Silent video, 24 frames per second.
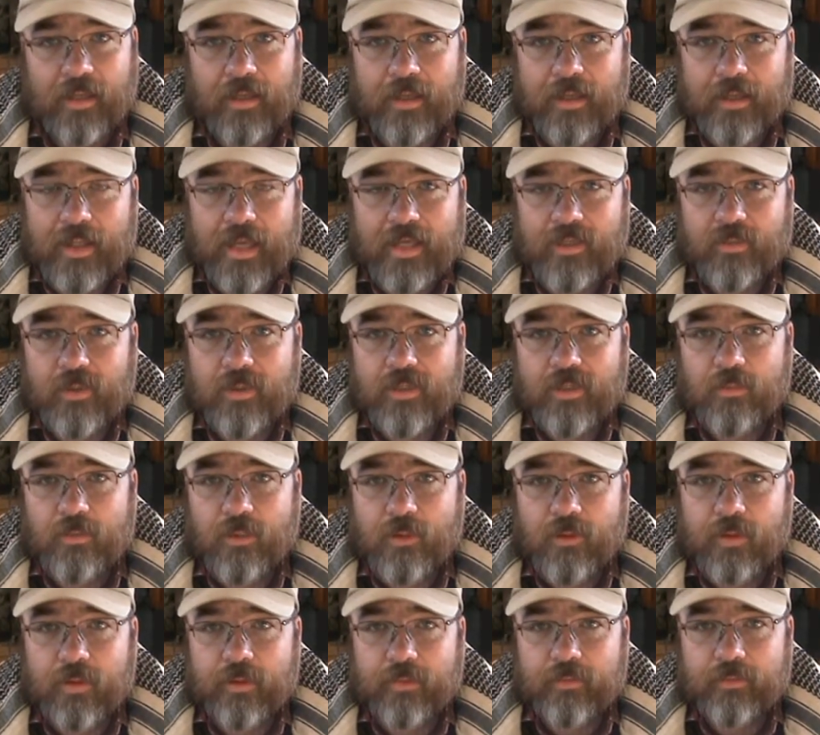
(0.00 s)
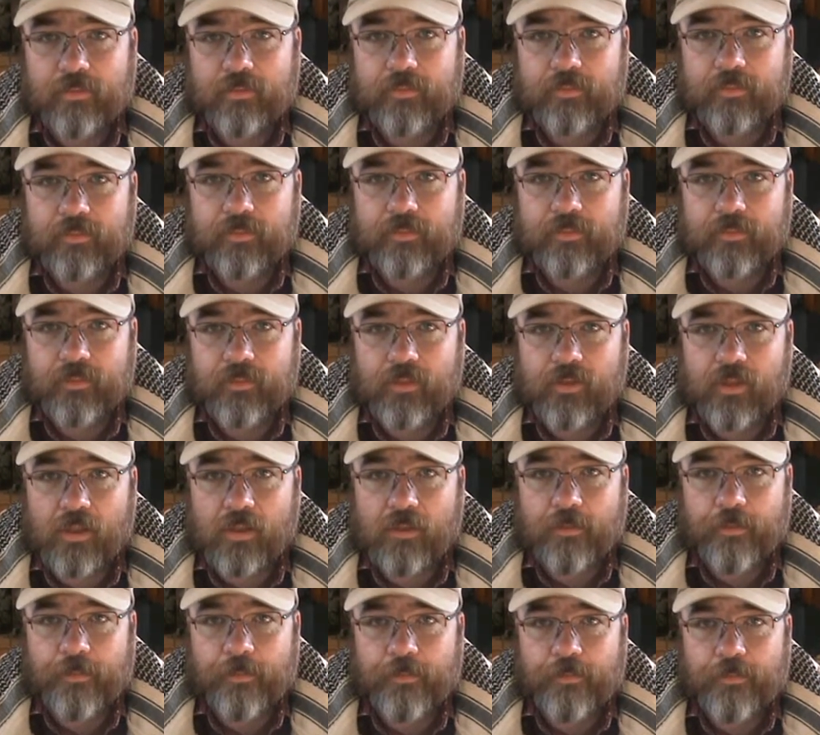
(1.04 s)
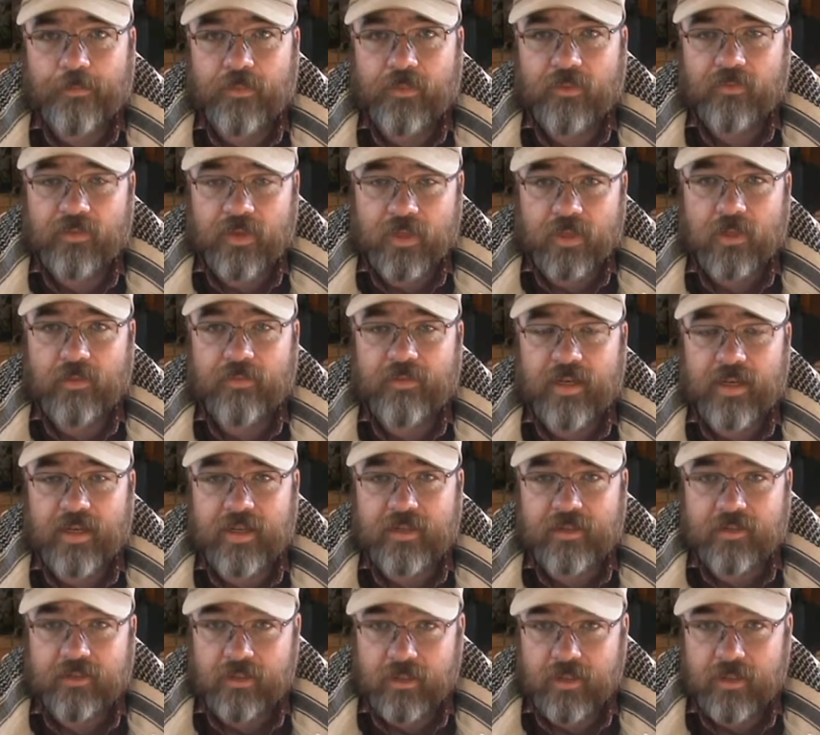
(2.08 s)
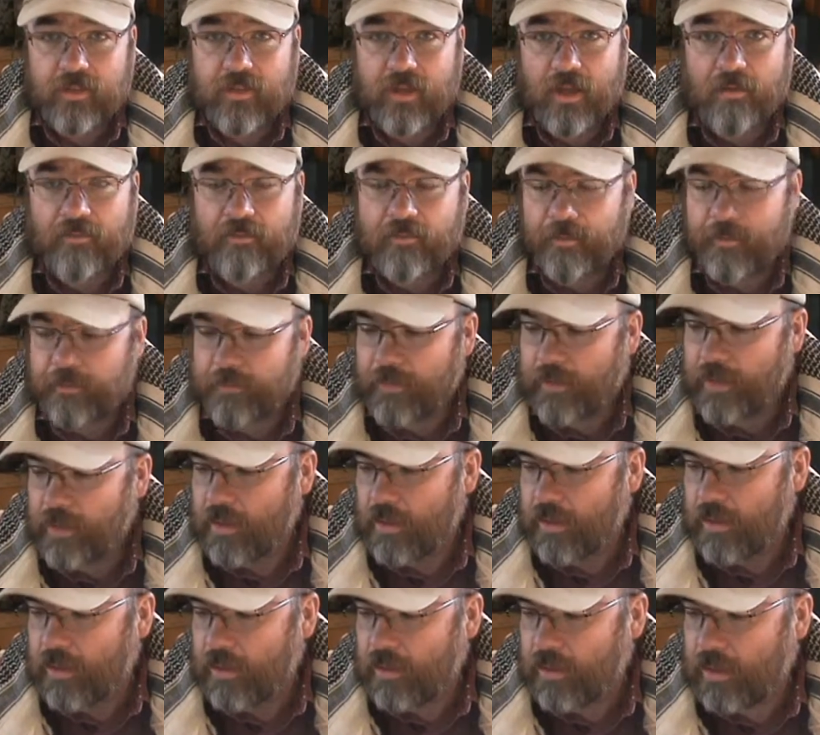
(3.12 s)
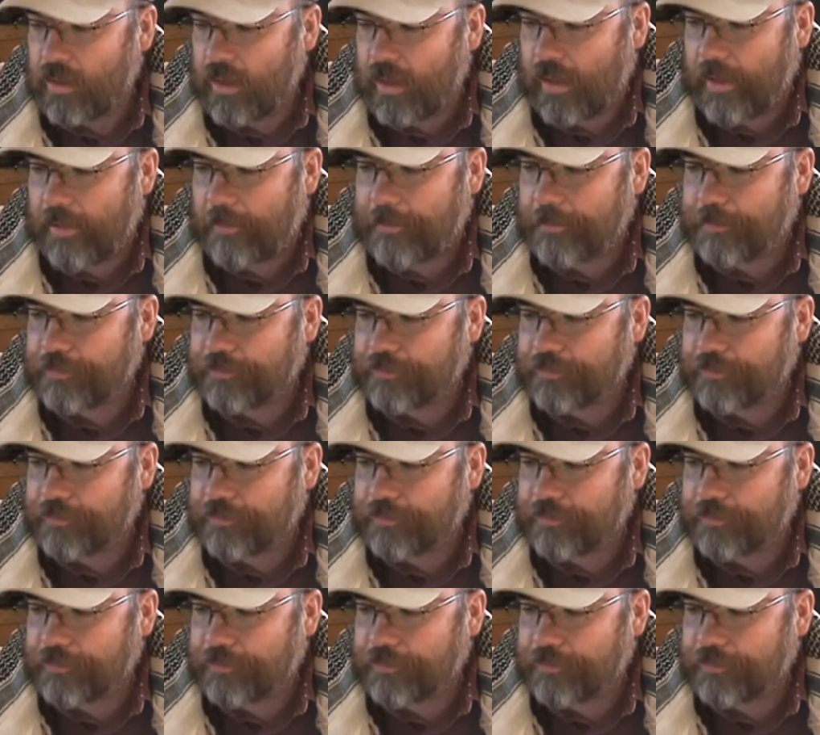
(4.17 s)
And that's what's important. So, physical fitness, good stuff. Okay.